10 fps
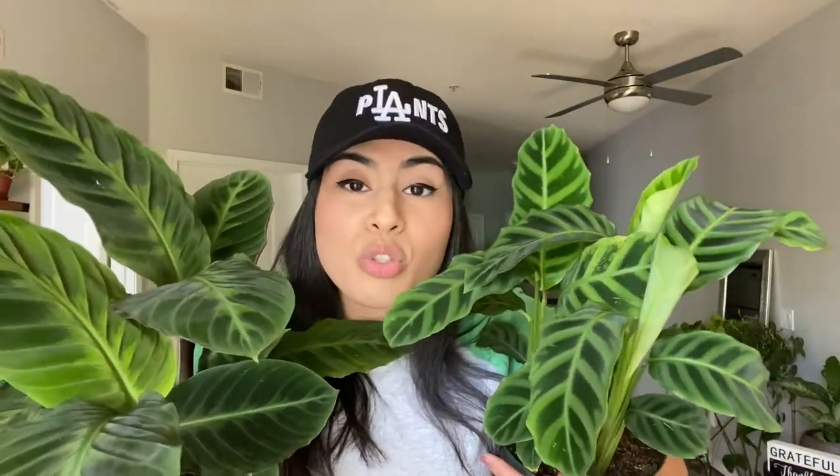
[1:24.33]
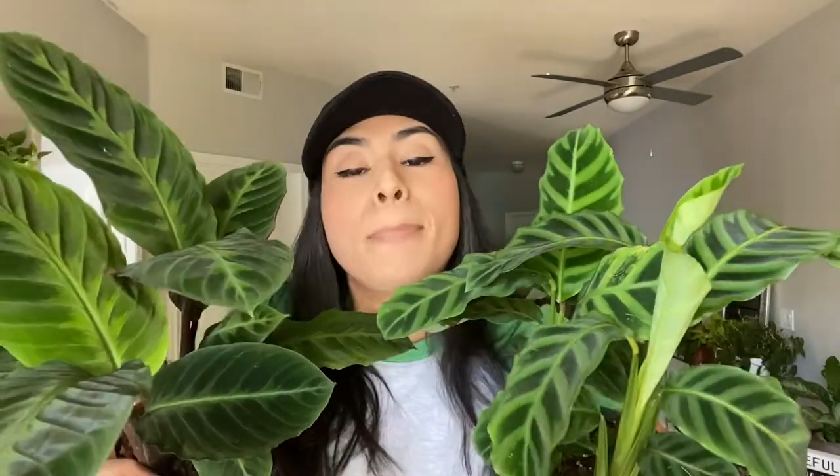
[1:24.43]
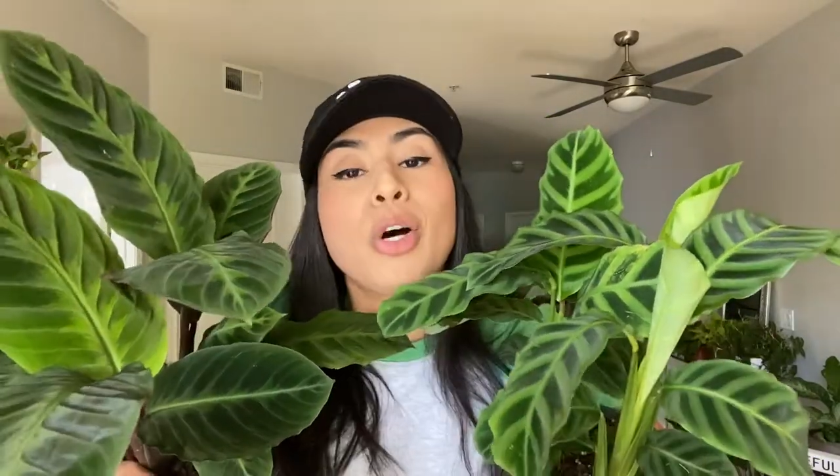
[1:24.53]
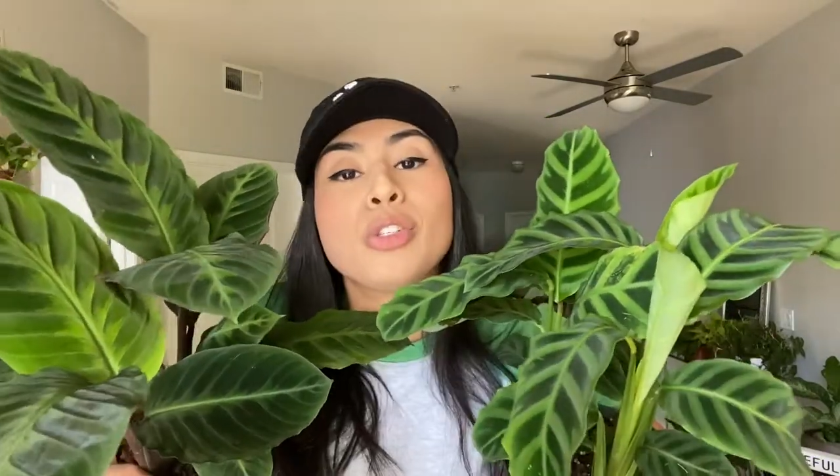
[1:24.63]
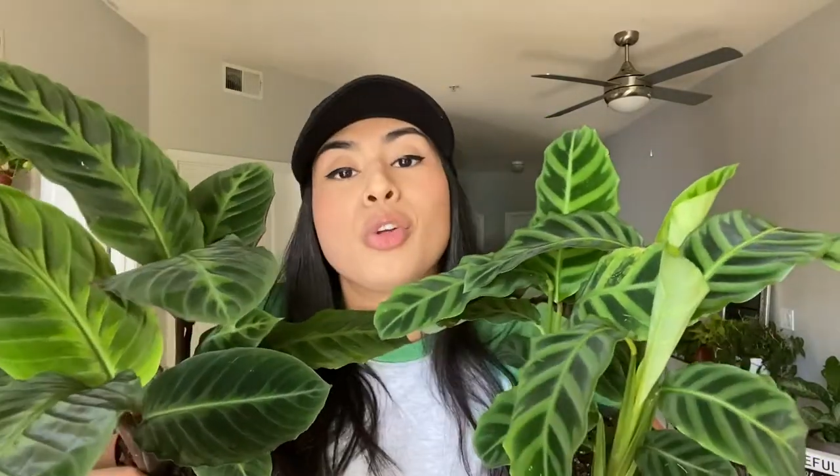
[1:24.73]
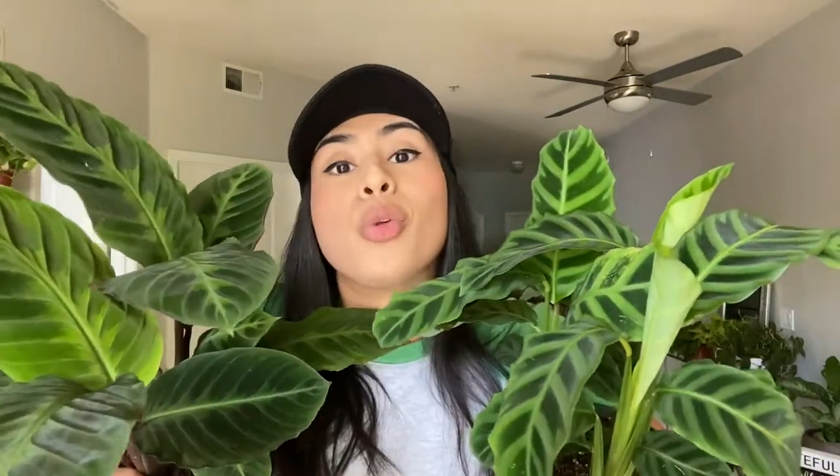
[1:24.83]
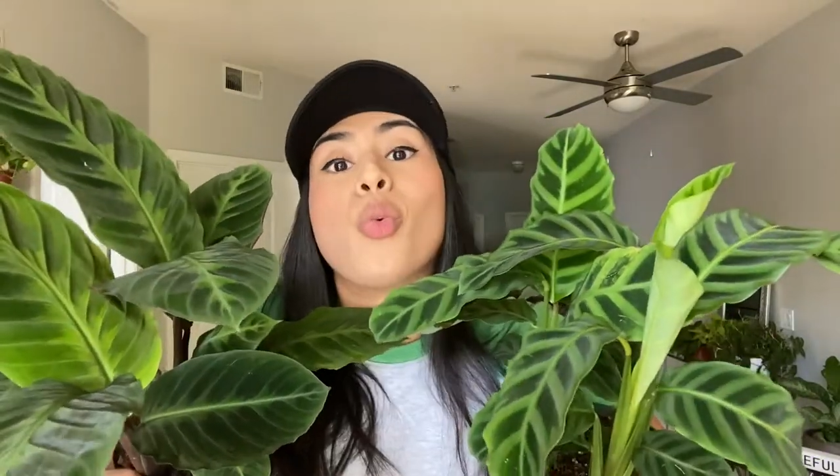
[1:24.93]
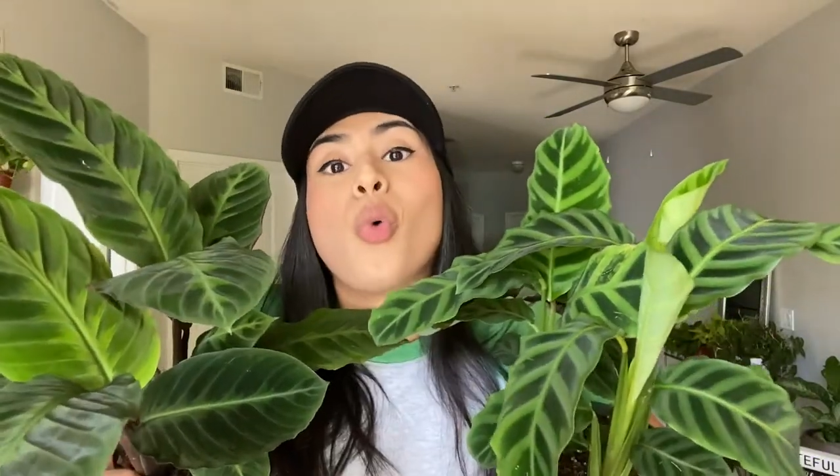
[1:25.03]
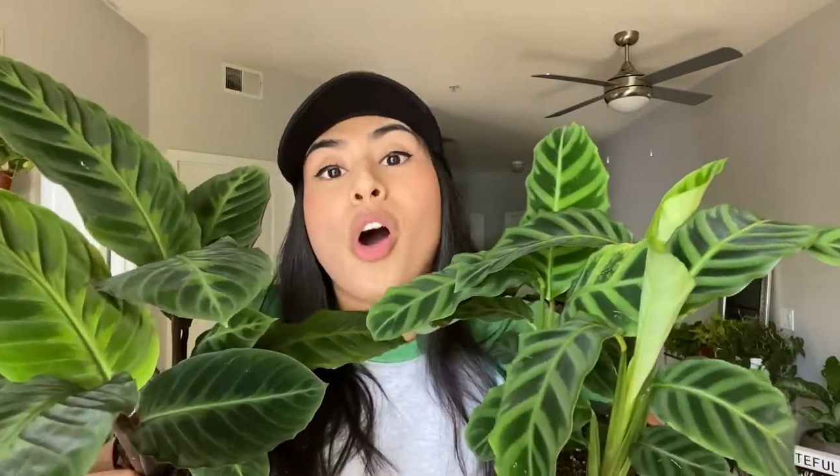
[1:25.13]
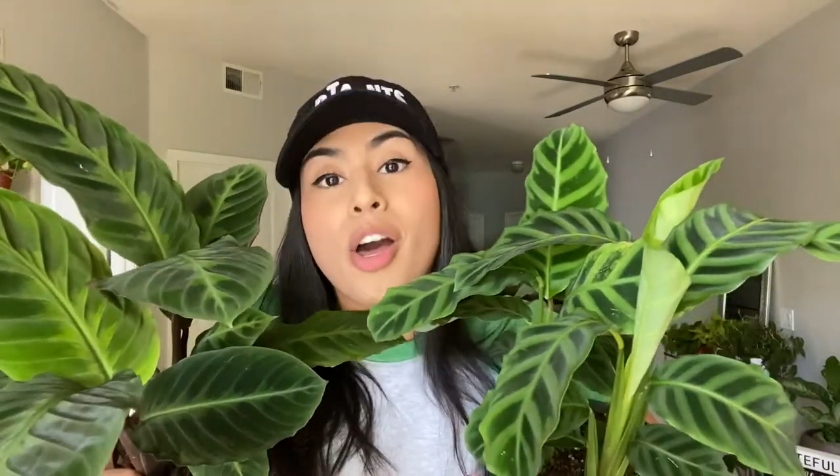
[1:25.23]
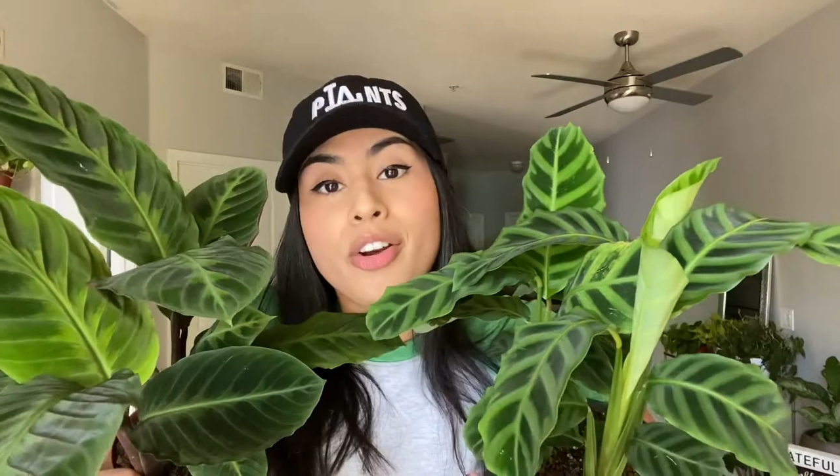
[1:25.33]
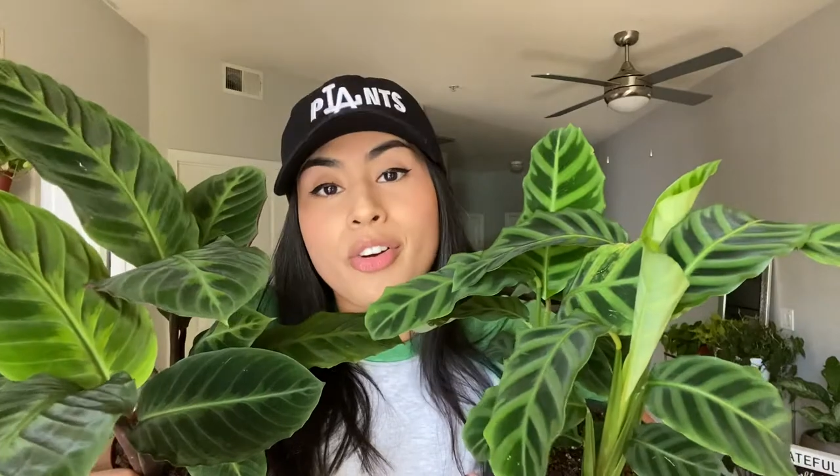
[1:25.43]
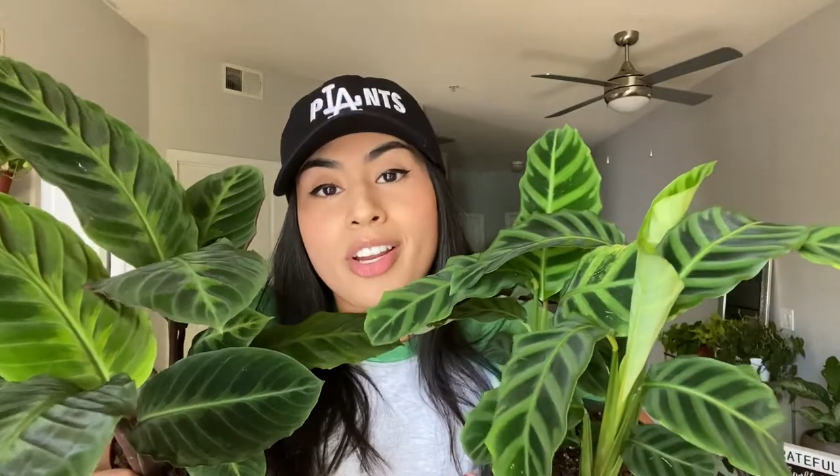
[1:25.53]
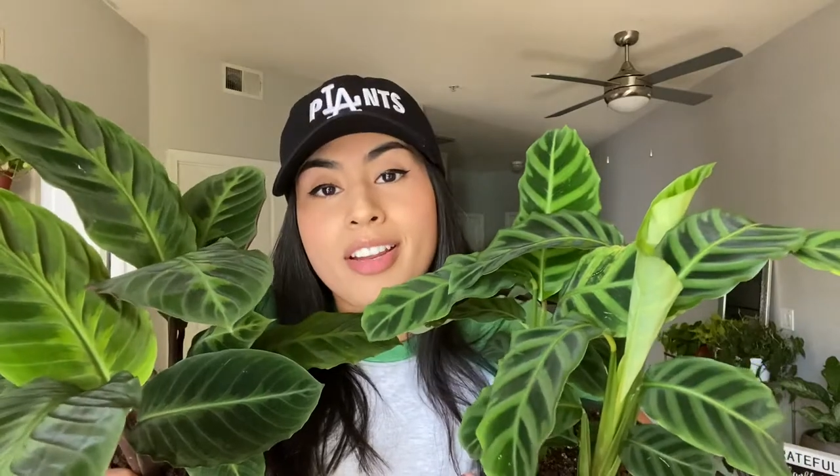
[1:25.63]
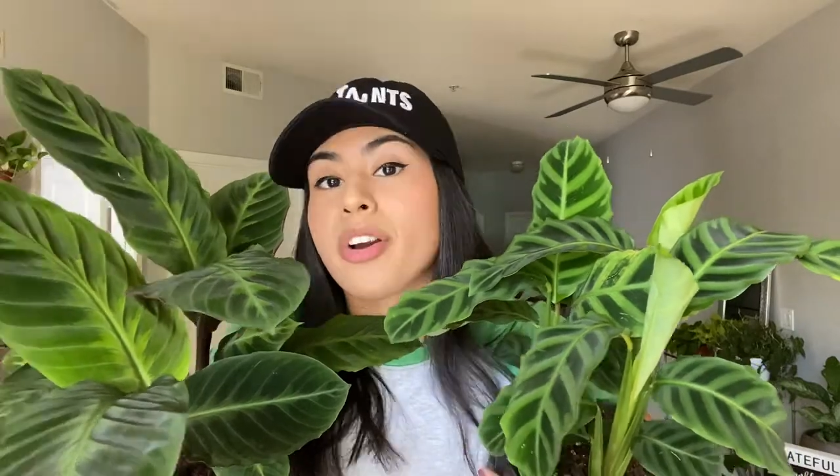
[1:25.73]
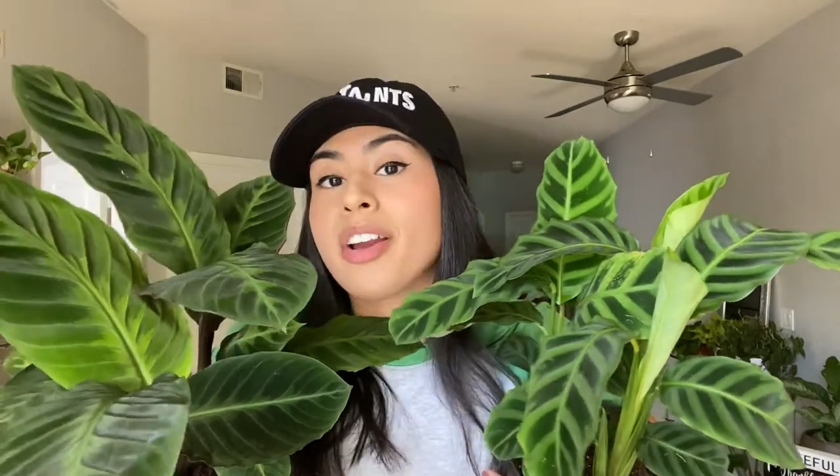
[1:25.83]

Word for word: Also, the watering.